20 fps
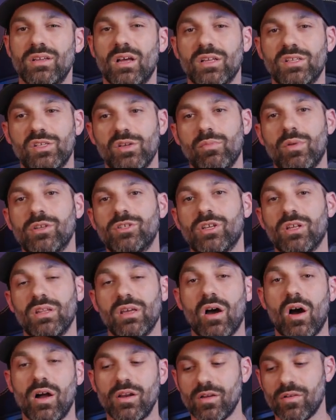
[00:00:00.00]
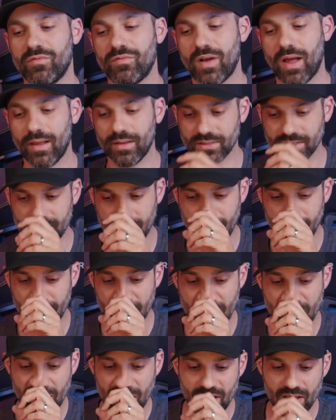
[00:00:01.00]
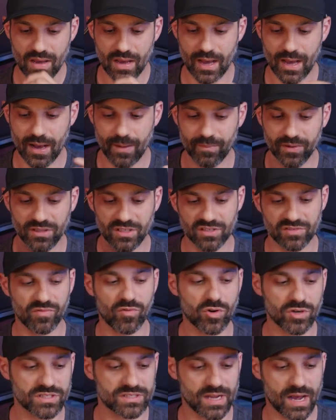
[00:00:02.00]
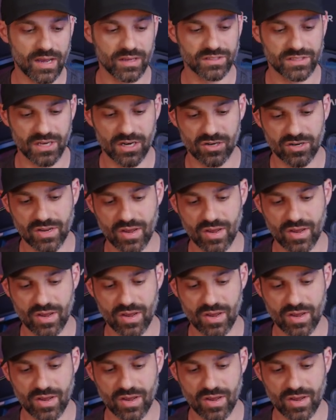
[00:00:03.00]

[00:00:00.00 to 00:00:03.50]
not so much on the audiophile side, uh, but there's four styles here.